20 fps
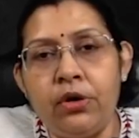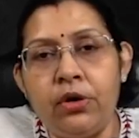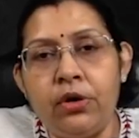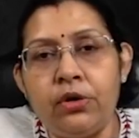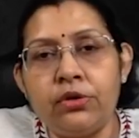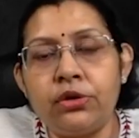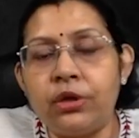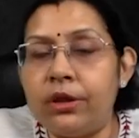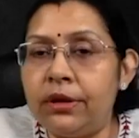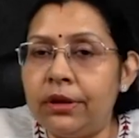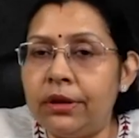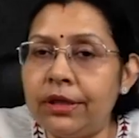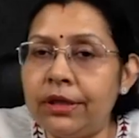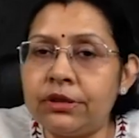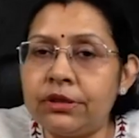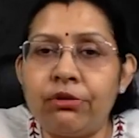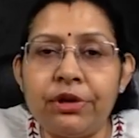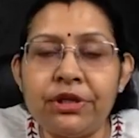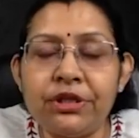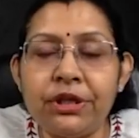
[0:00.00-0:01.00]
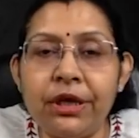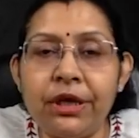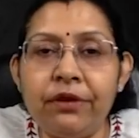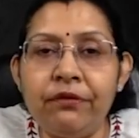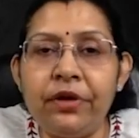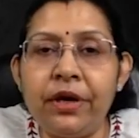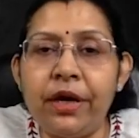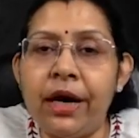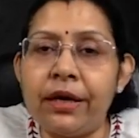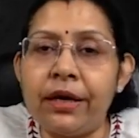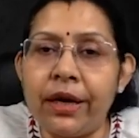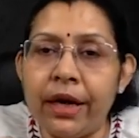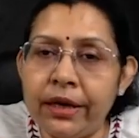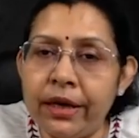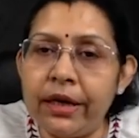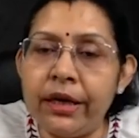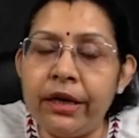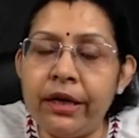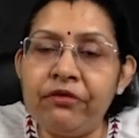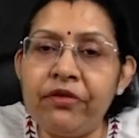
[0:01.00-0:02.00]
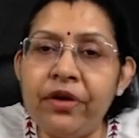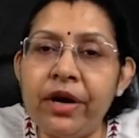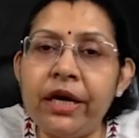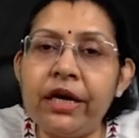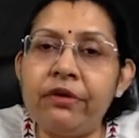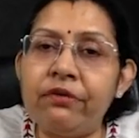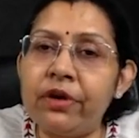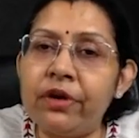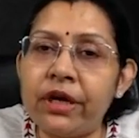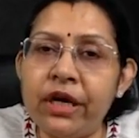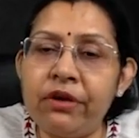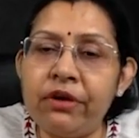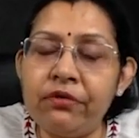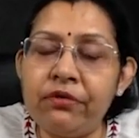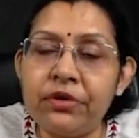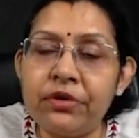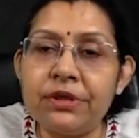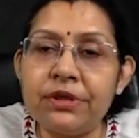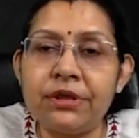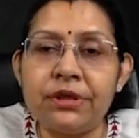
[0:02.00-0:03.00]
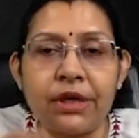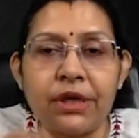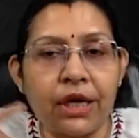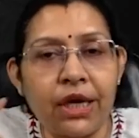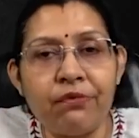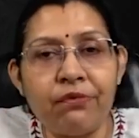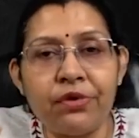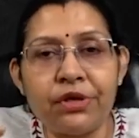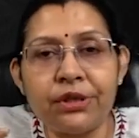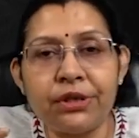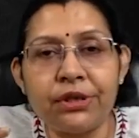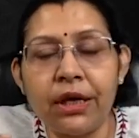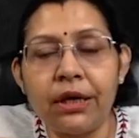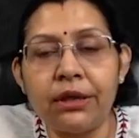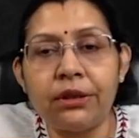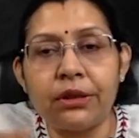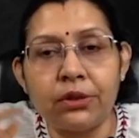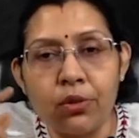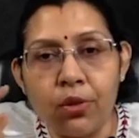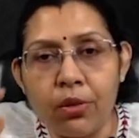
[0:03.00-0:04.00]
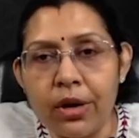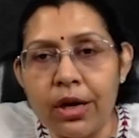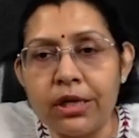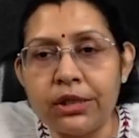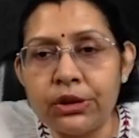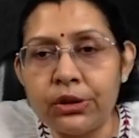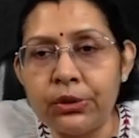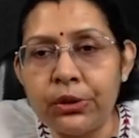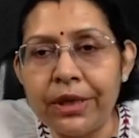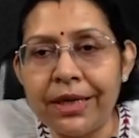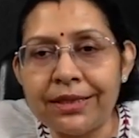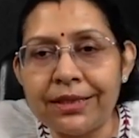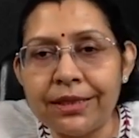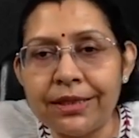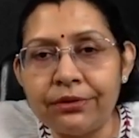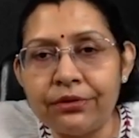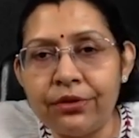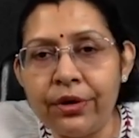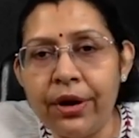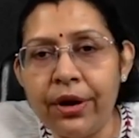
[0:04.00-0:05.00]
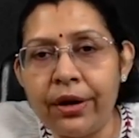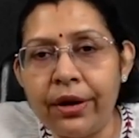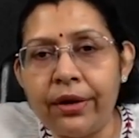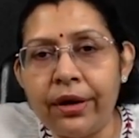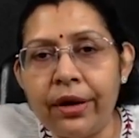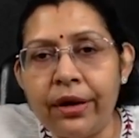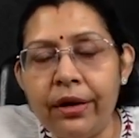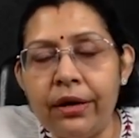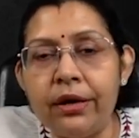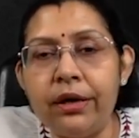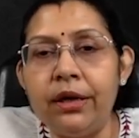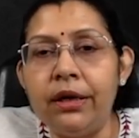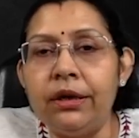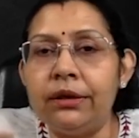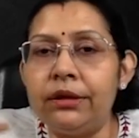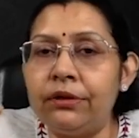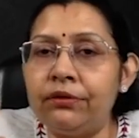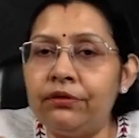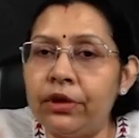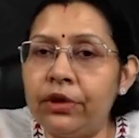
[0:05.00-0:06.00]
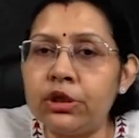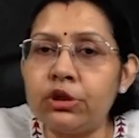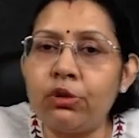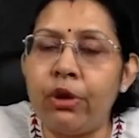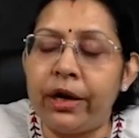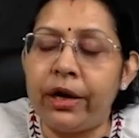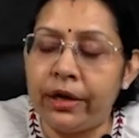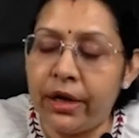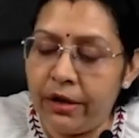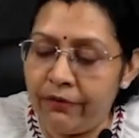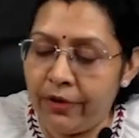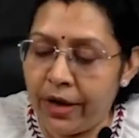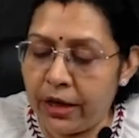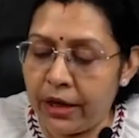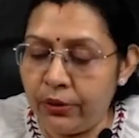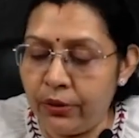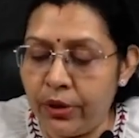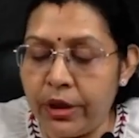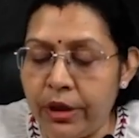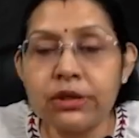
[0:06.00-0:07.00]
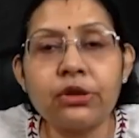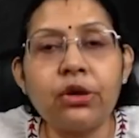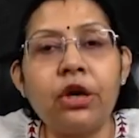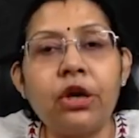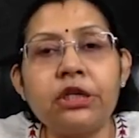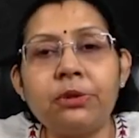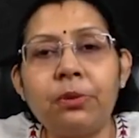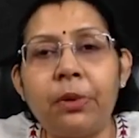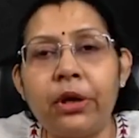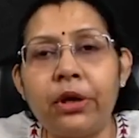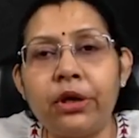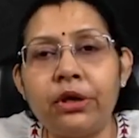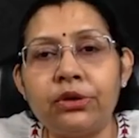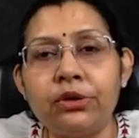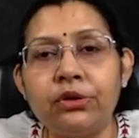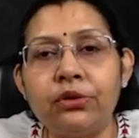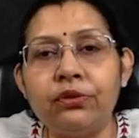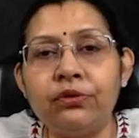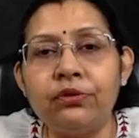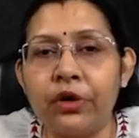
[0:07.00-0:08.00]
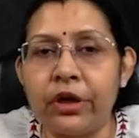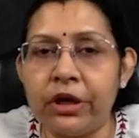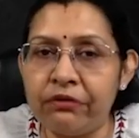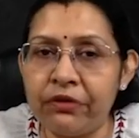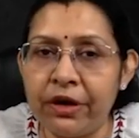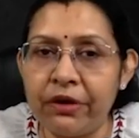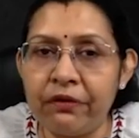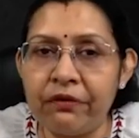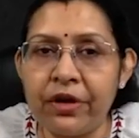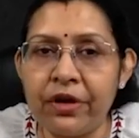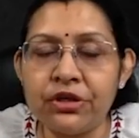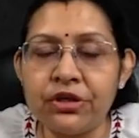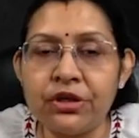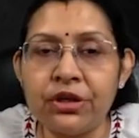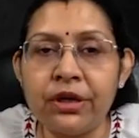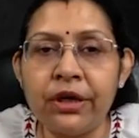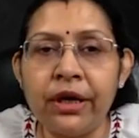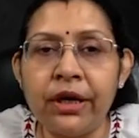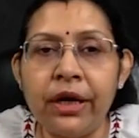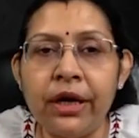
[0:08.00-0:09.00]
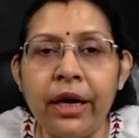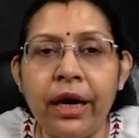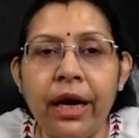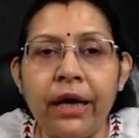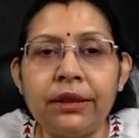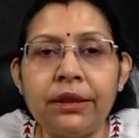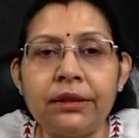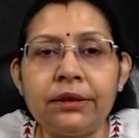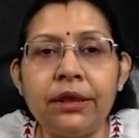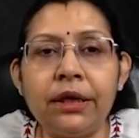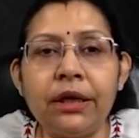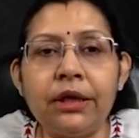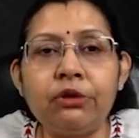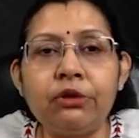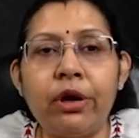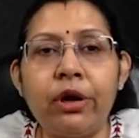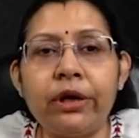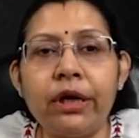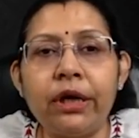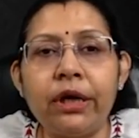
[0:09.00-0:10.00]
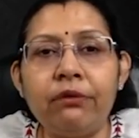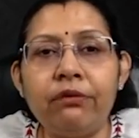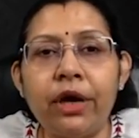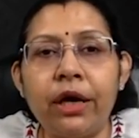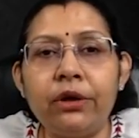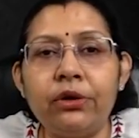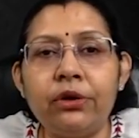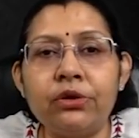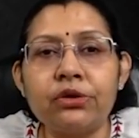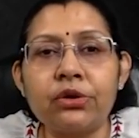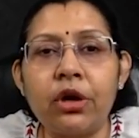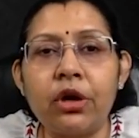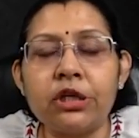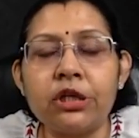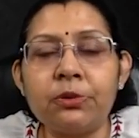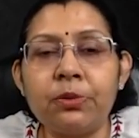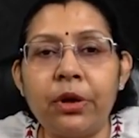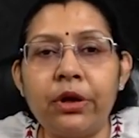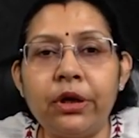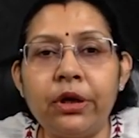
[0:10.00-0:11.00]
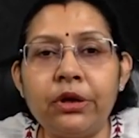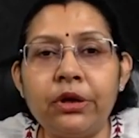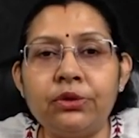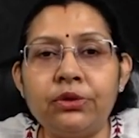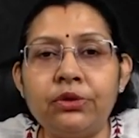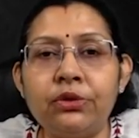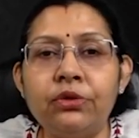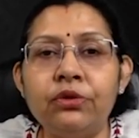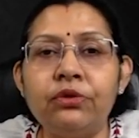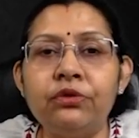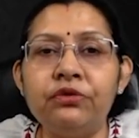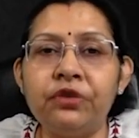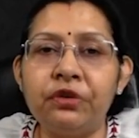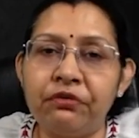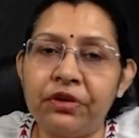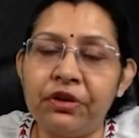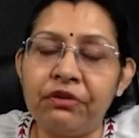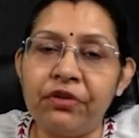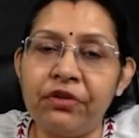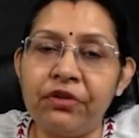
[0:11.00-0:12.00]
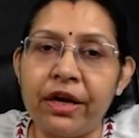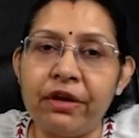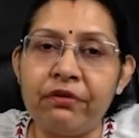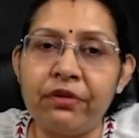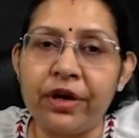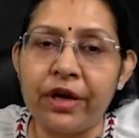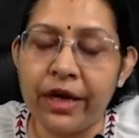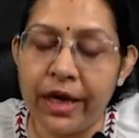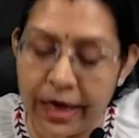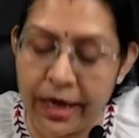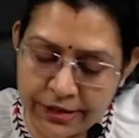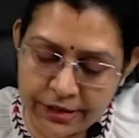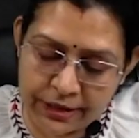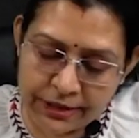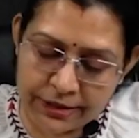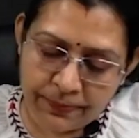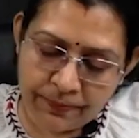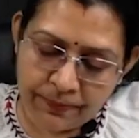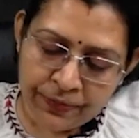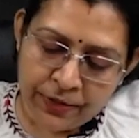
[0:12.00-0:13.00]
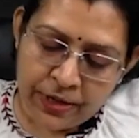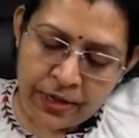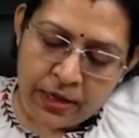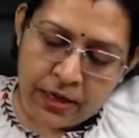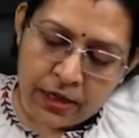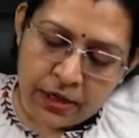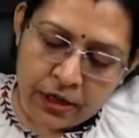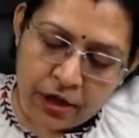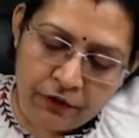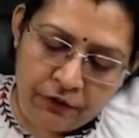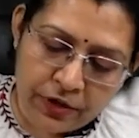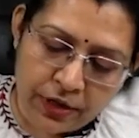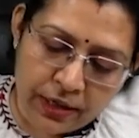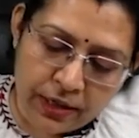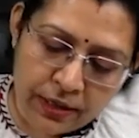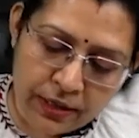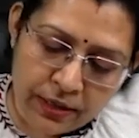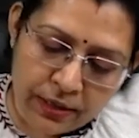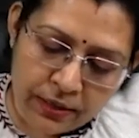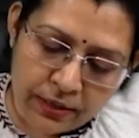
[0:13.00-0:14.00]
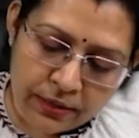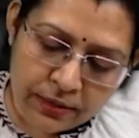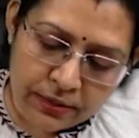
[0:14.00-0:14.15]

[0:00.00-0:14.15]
So in this question, we had identified our keywords. The keywords are the total students are 300. The first quartile value is corresponding to 45 kg and the third quartile value is corresponding to 55 kgs. Now we can